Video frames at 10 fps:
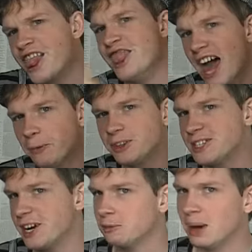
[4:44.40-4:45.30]
that was
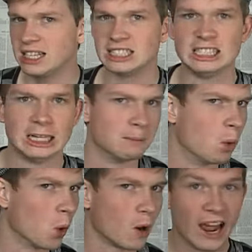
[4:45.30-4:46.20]
another My City
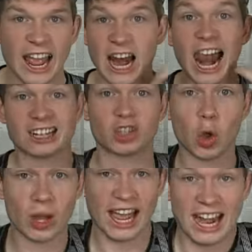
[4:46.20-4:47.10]
Gomorrah, and let's
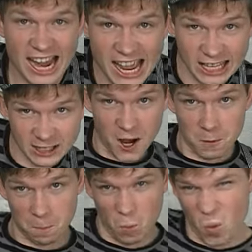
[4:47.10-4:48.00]
all get naked!
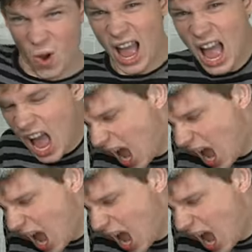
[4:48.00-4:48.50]
Bye!